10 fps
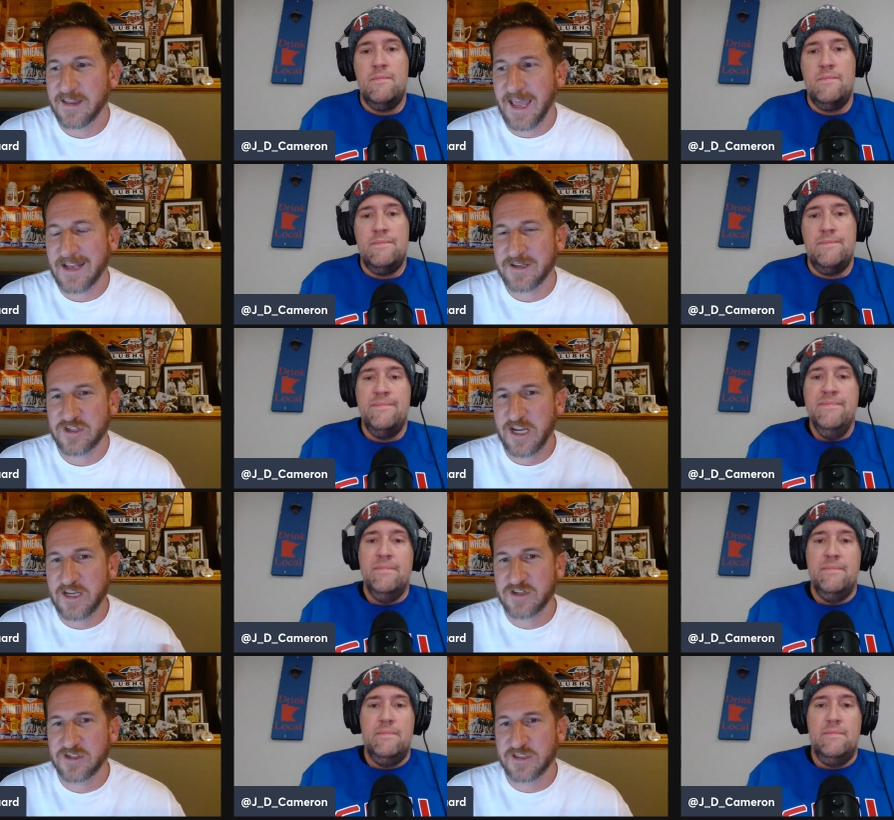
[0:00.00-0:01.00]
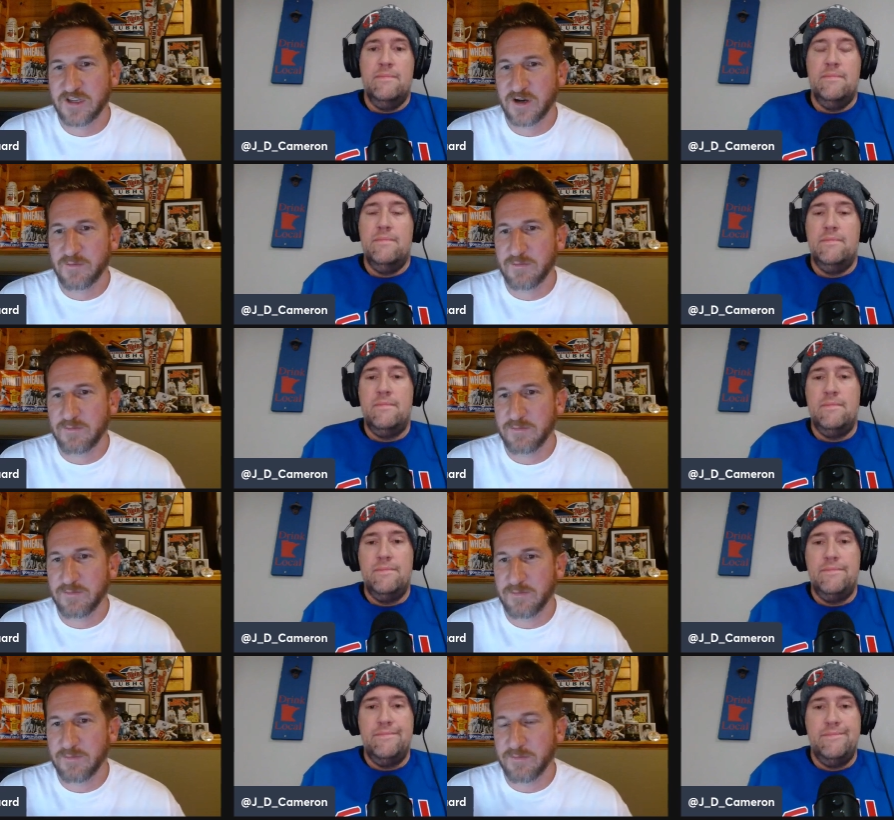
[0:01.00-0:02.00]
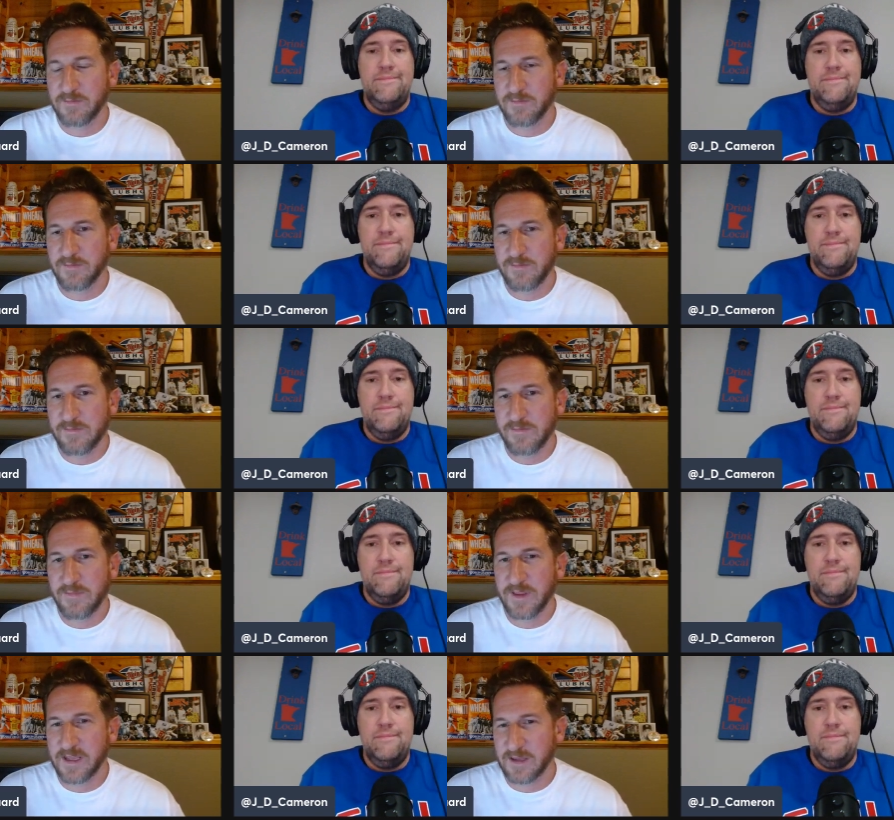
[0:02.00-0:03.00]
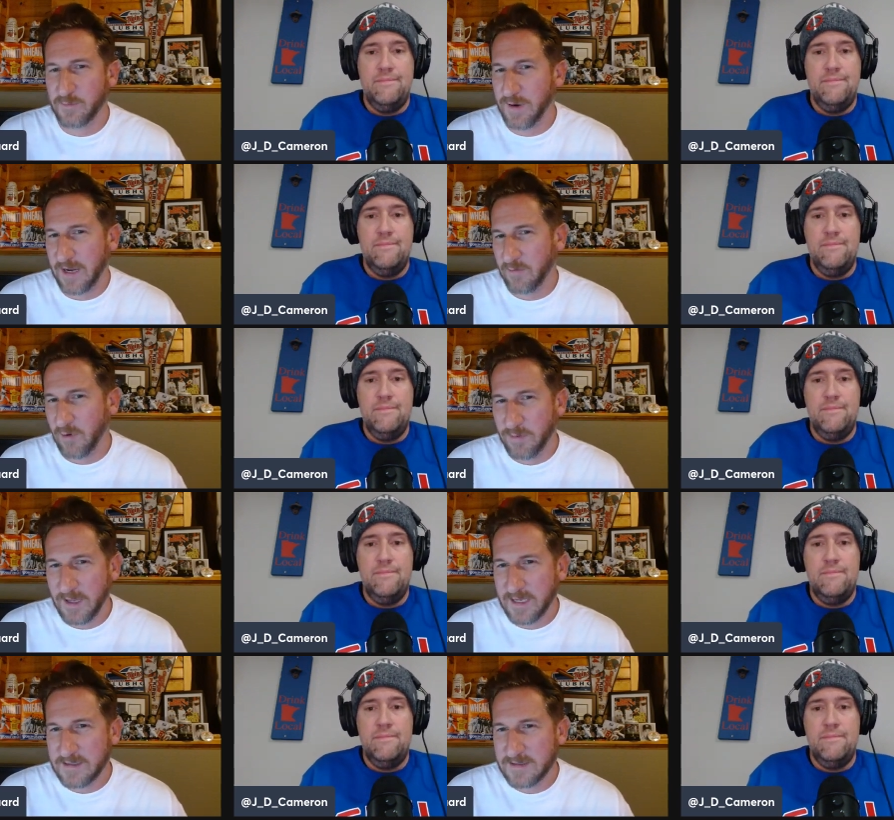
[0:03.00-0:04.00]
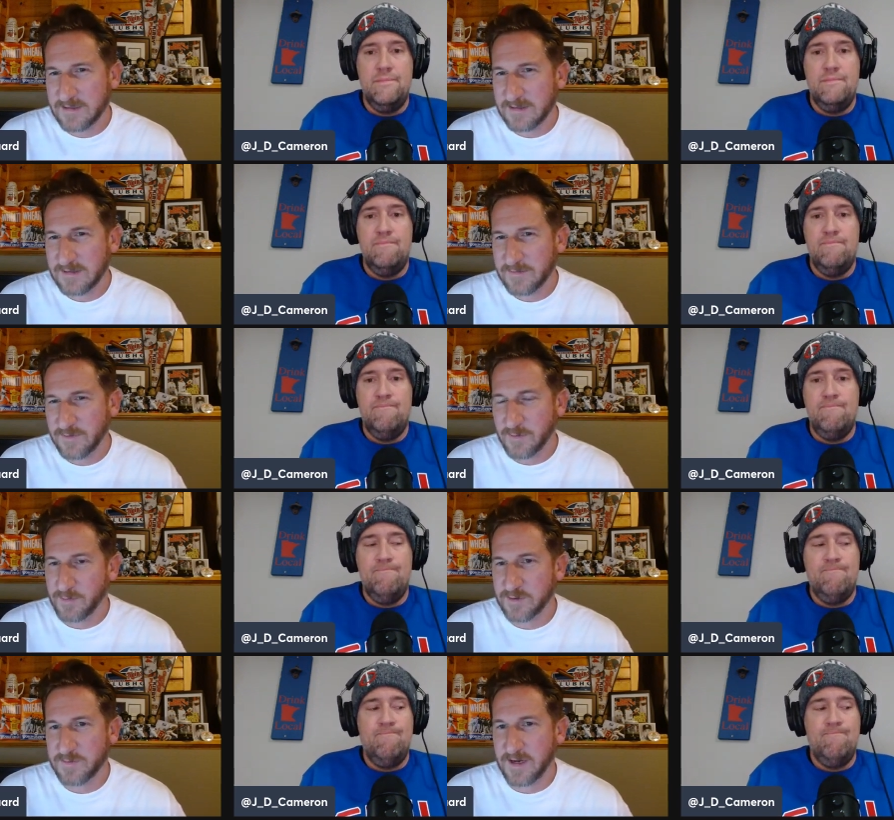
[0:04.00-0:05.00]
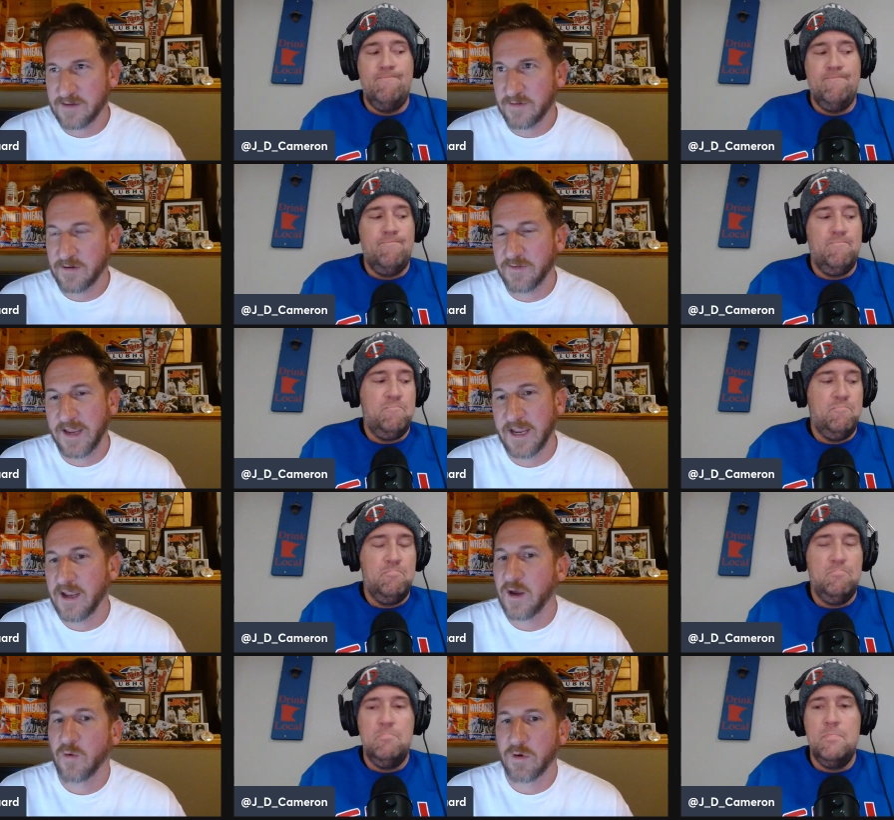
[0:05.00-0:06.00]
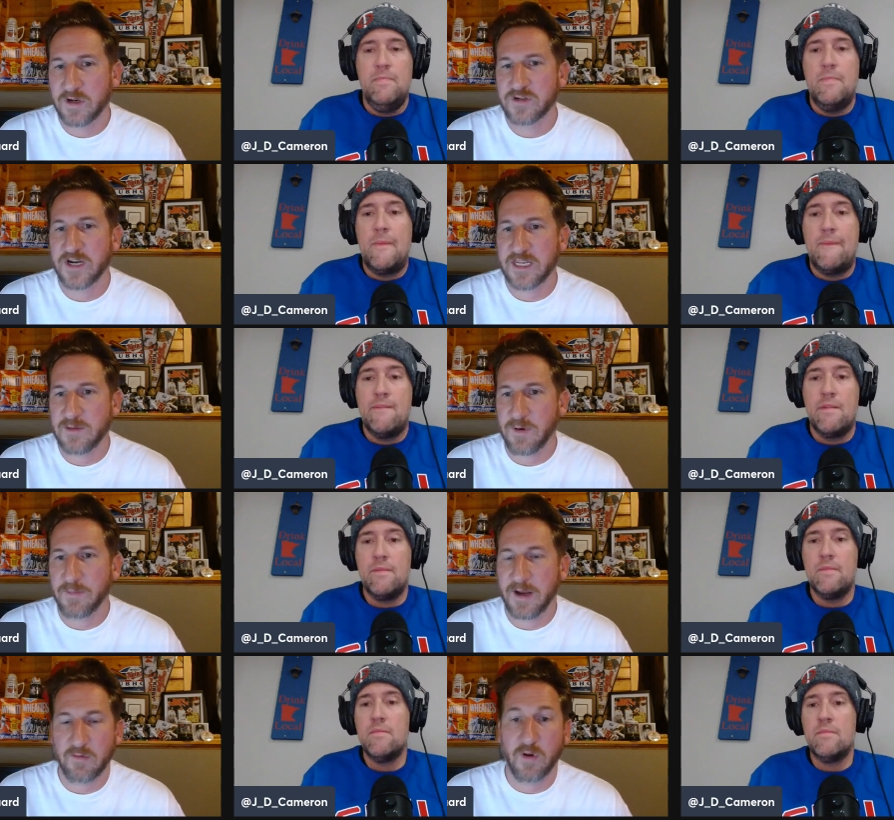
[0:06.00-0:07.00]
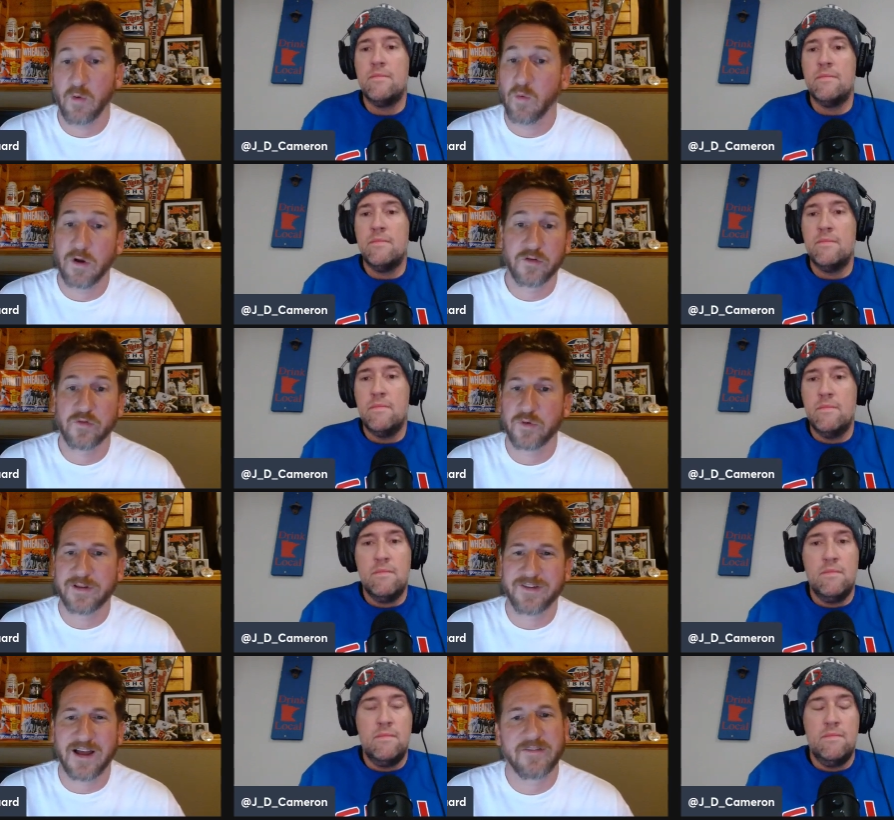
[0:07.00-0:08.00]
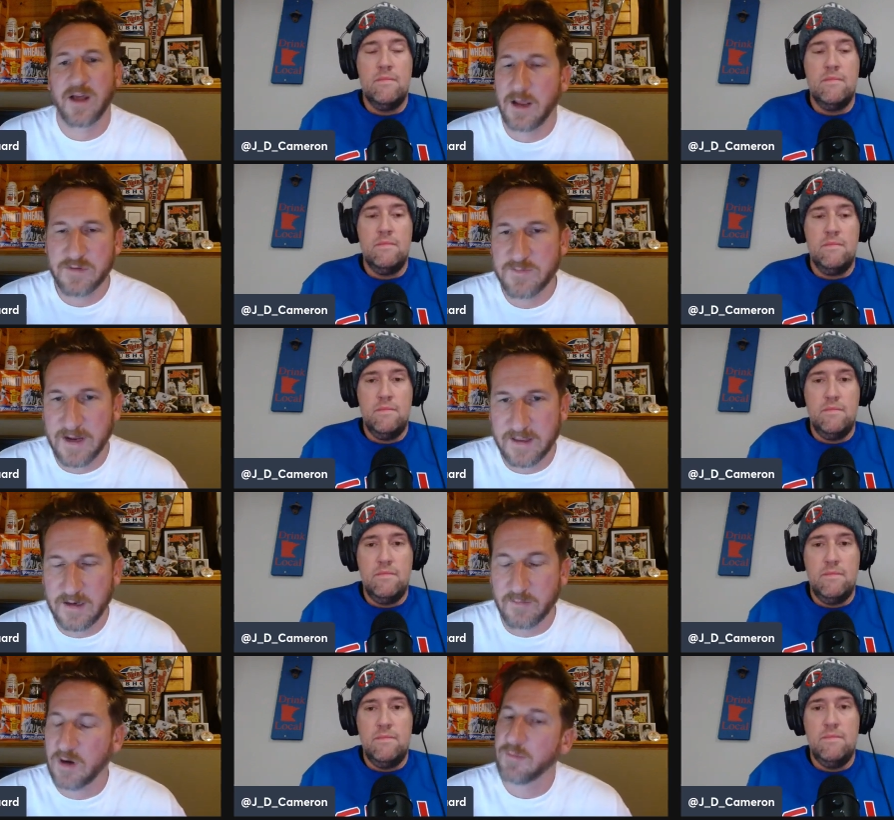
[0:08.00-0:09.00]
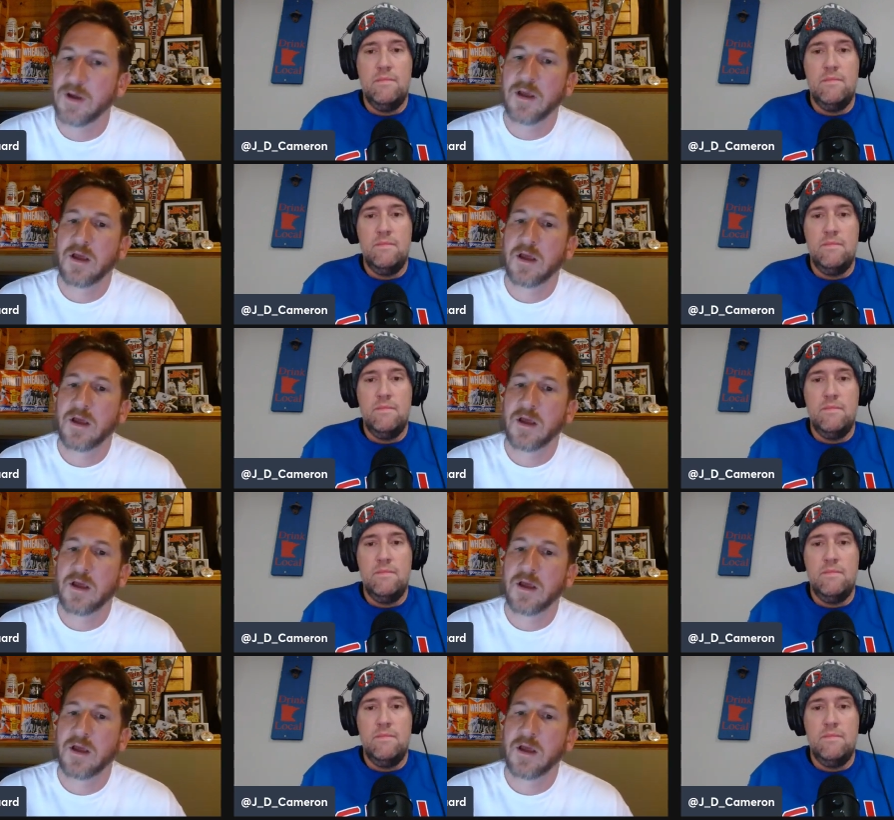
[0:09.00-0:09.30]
Speaker 1: that changes their, like their payroll plans from a perspective of, hey, we're going to try to keep our payroll at one twenty-five. I'm just making that number up.